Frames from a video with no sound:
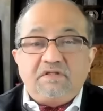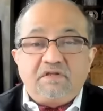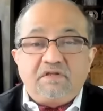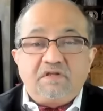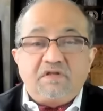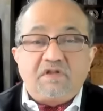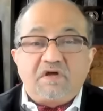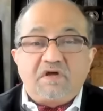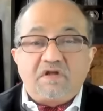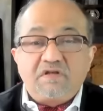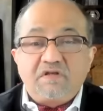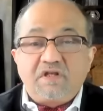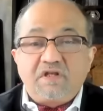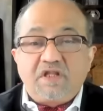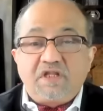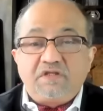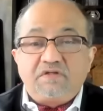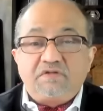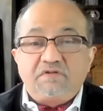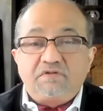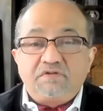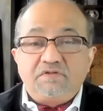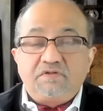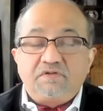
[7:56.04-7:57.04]

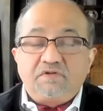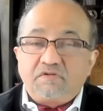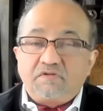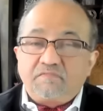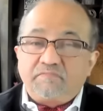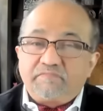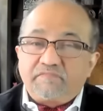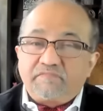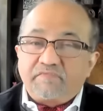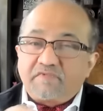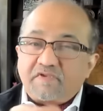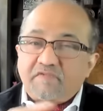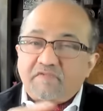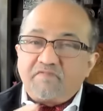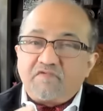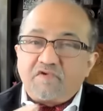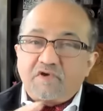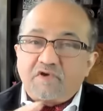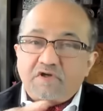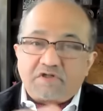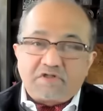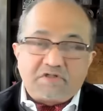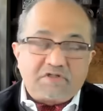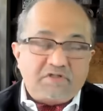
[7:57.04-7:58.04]
non-NATO Europe
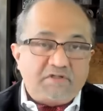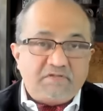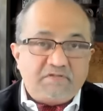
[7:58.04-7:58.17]
somewhat,